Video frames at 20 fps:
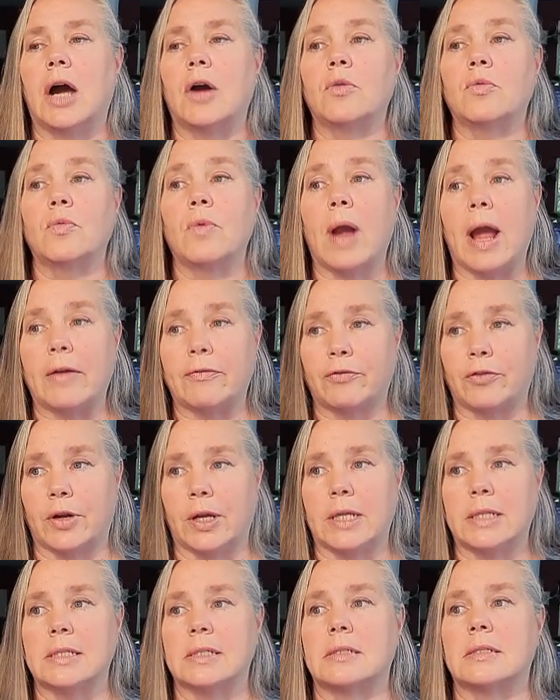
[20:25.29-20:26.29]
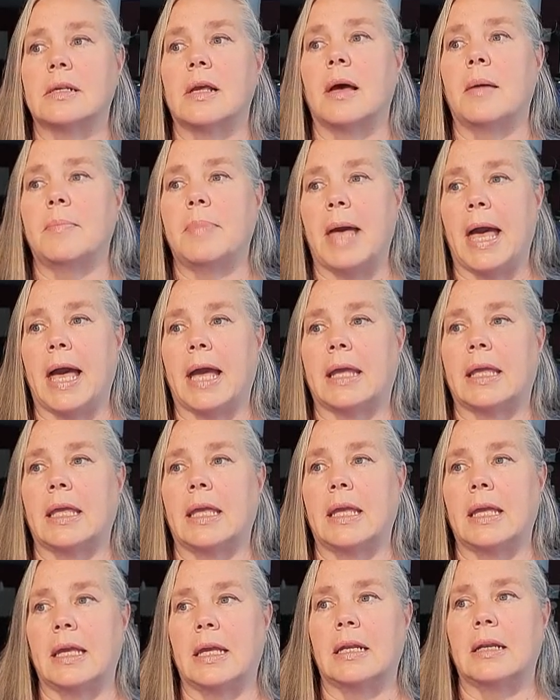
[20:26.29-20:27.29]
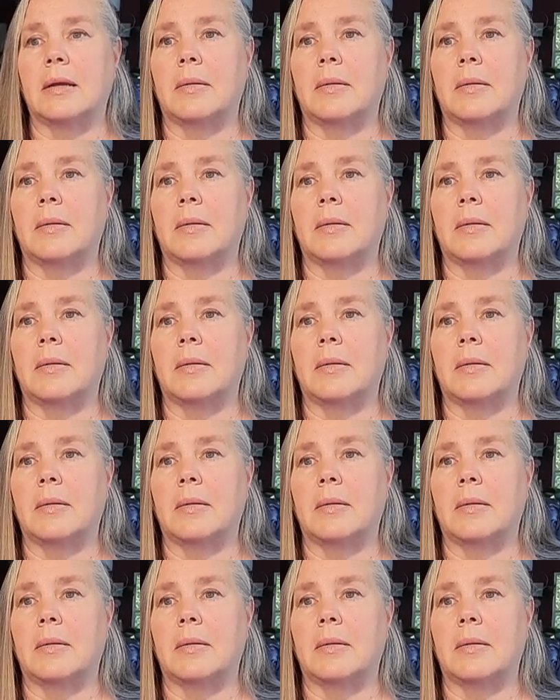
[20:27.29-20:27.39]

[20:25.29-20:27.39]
reference back in